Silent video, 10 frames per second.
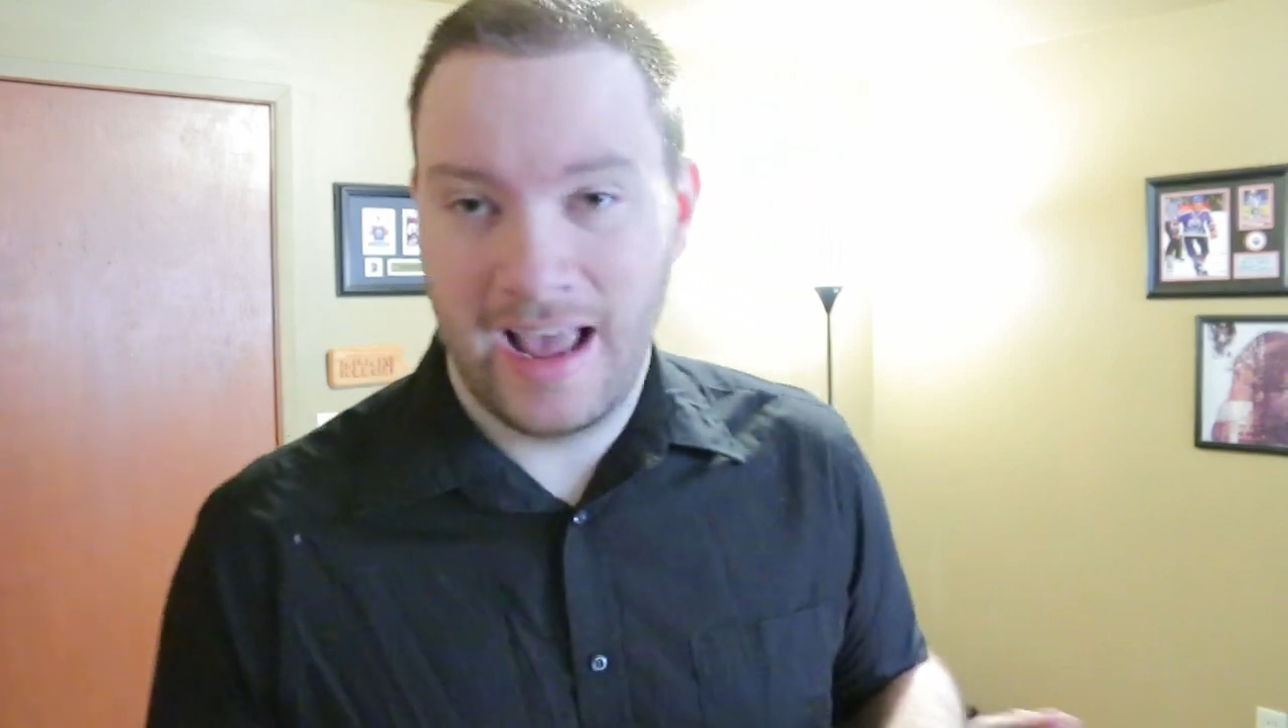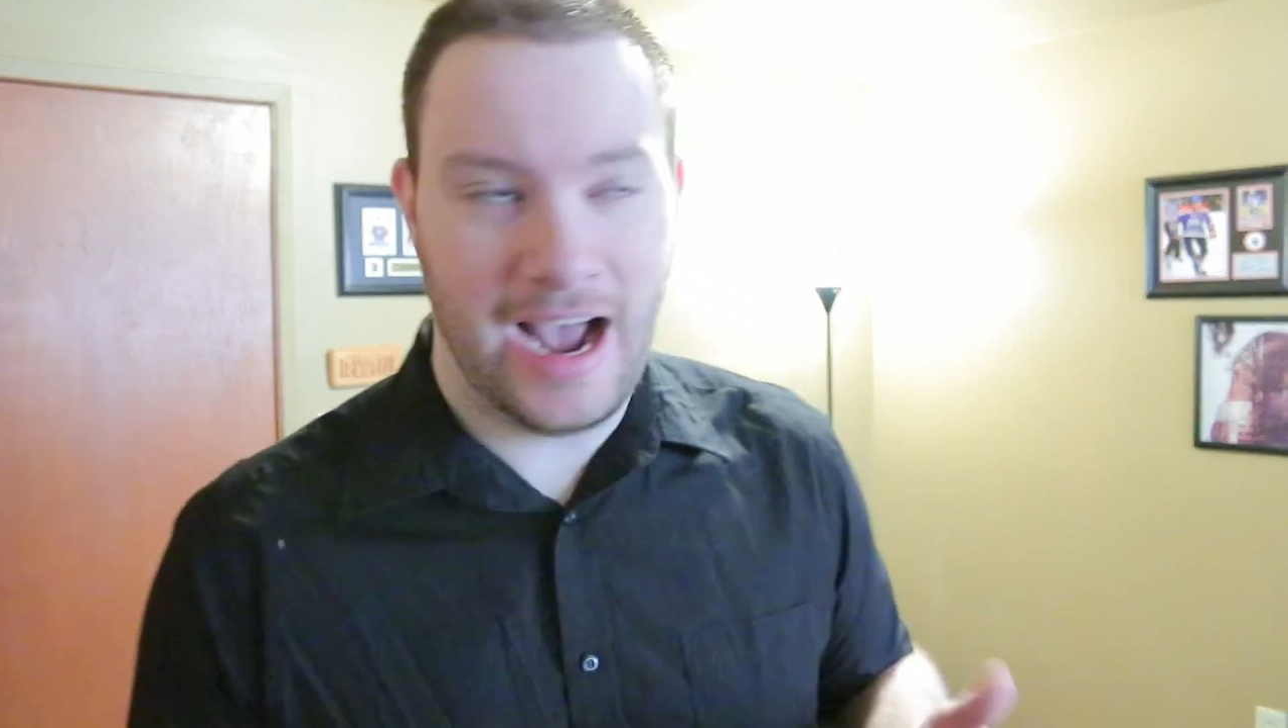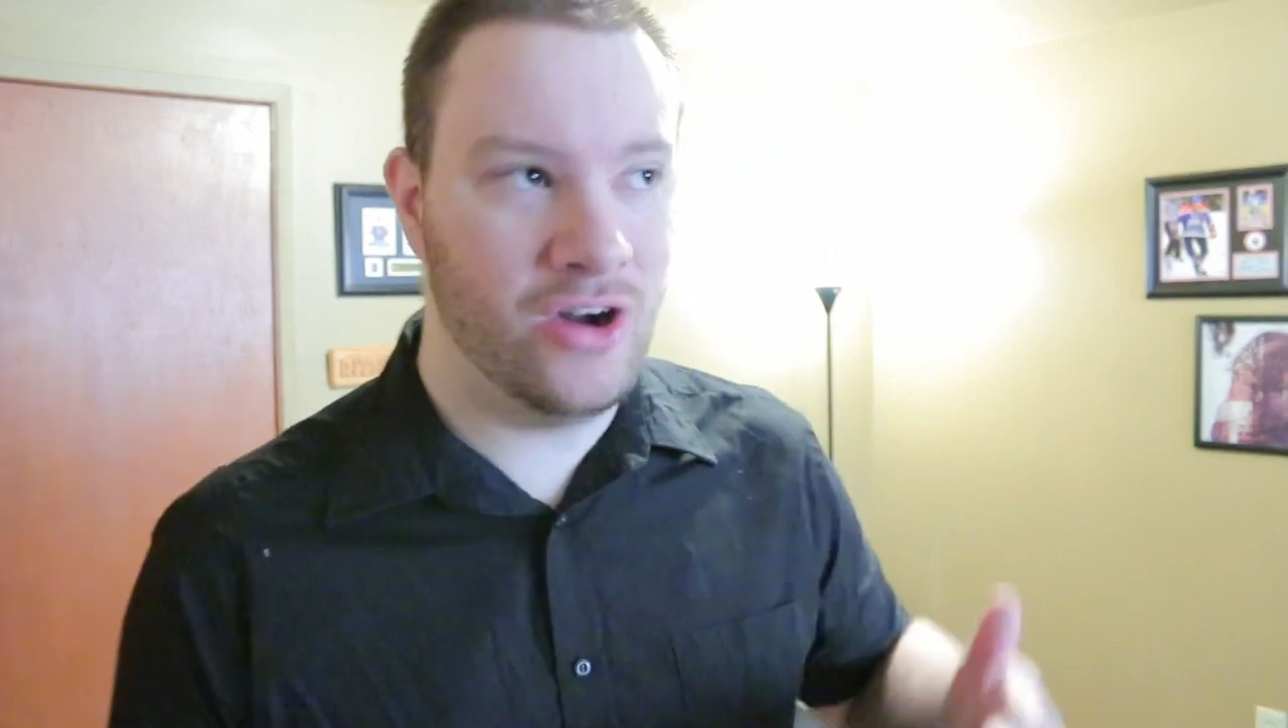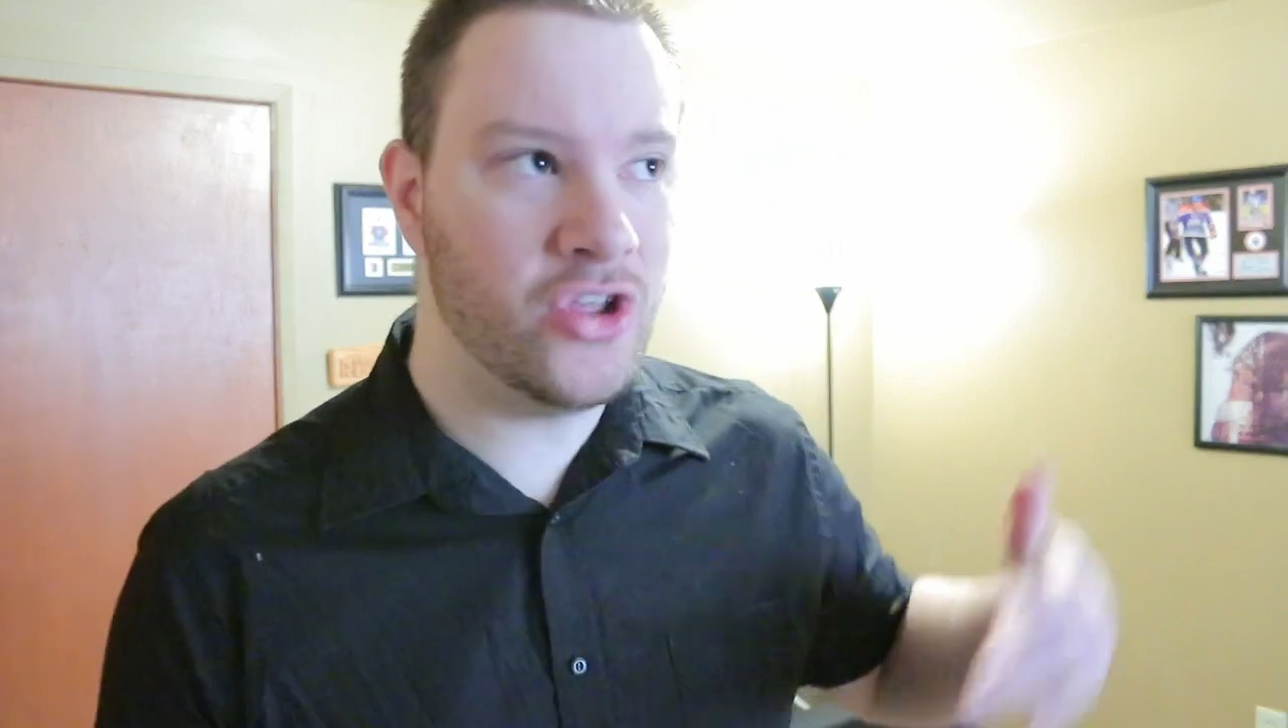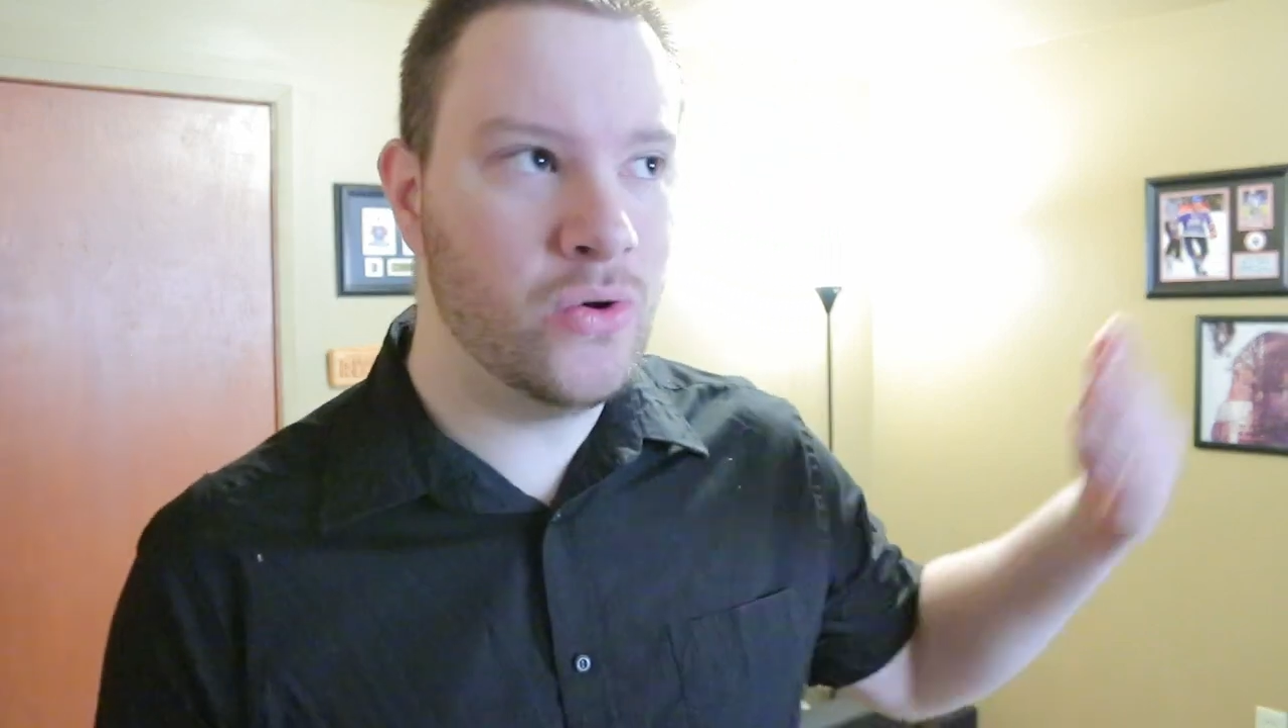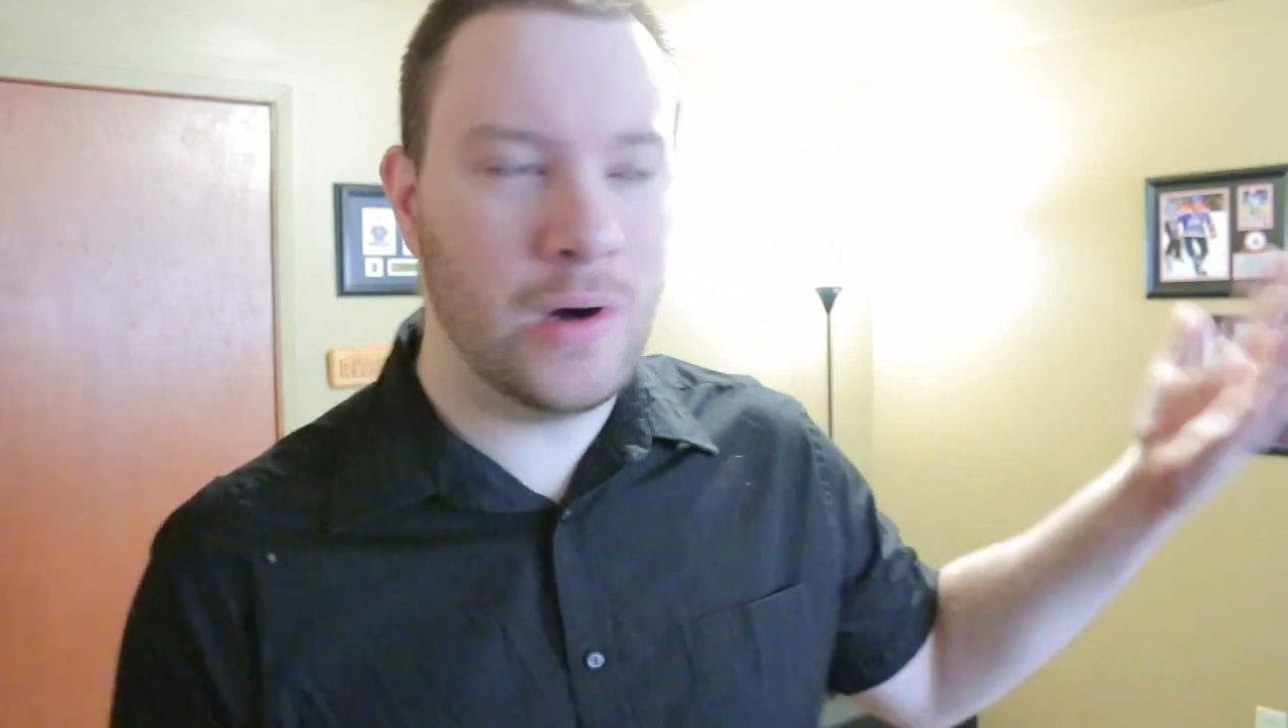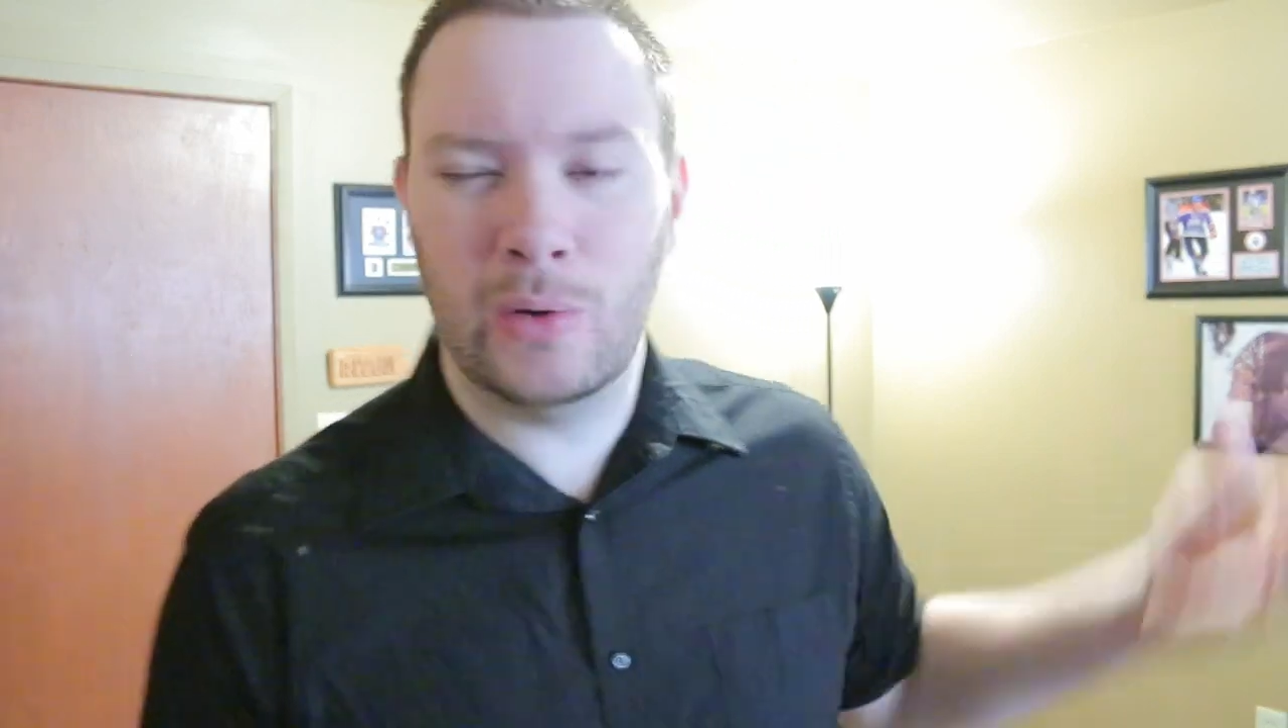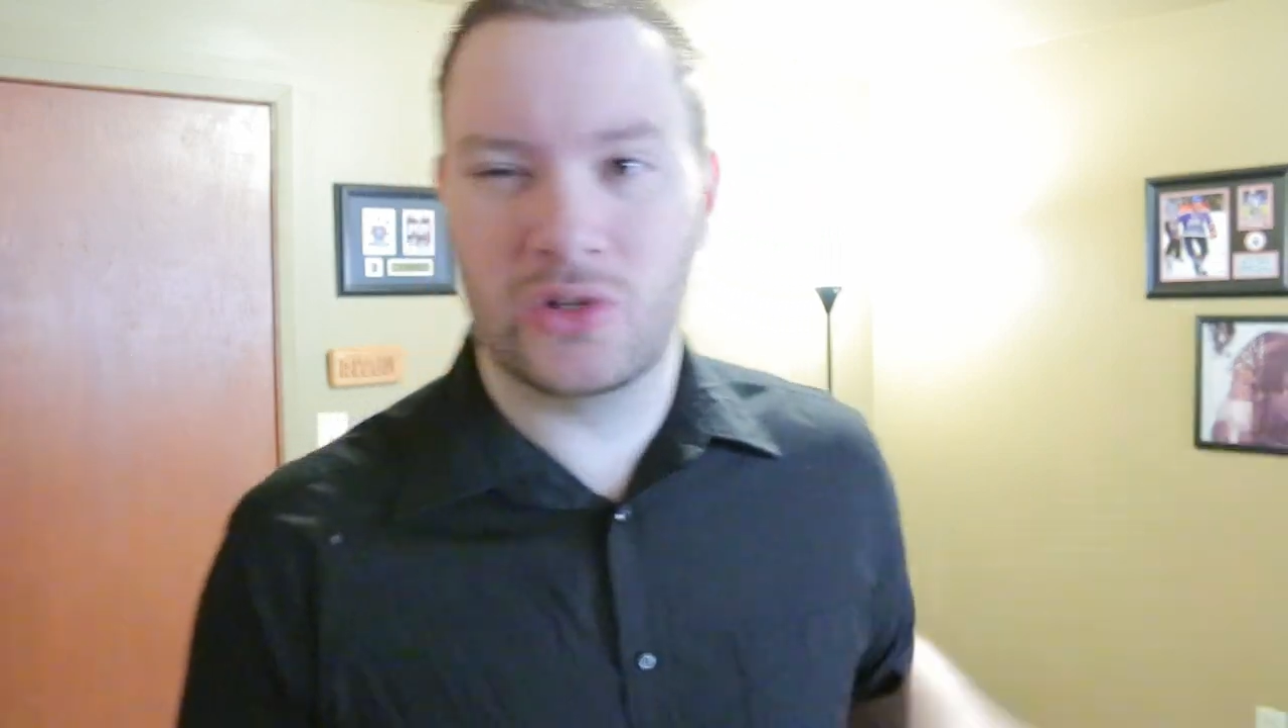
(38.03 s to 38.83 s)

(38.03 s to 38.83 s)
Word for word: How do you go